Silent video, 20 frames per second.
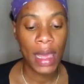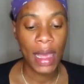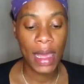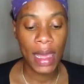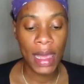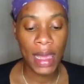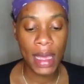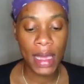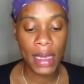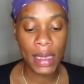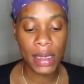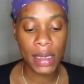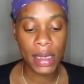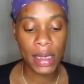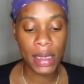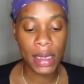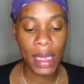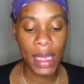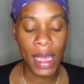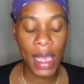And
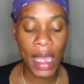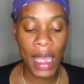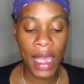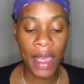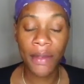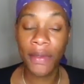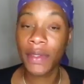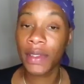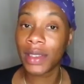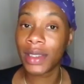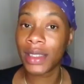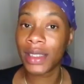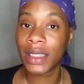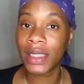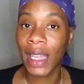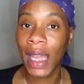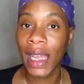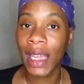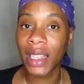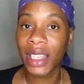they have
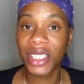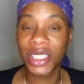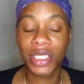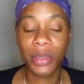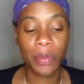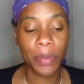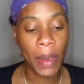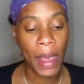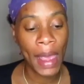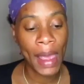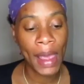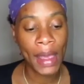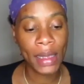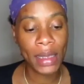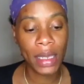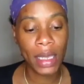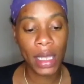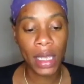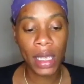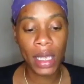stylish
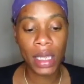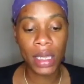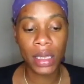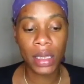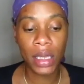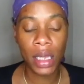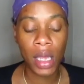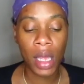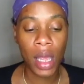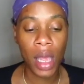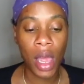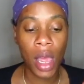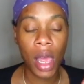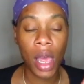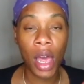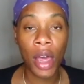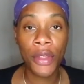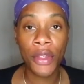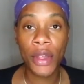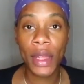bags and
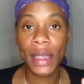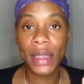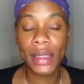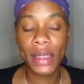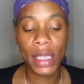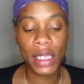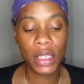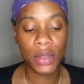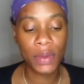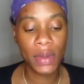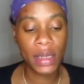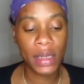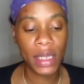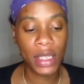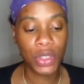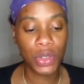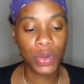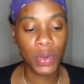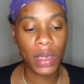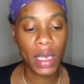other accessories
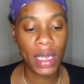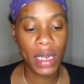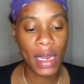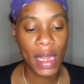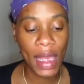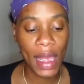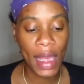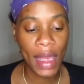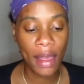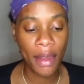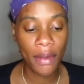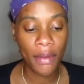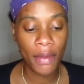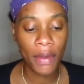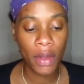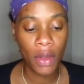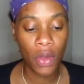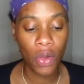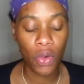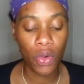that you can have
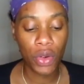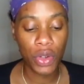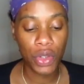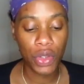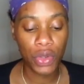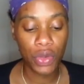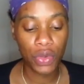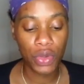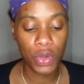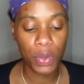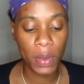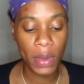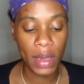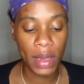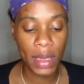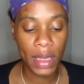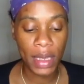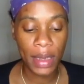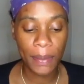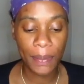or use
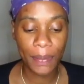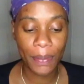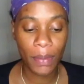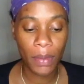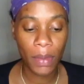with it.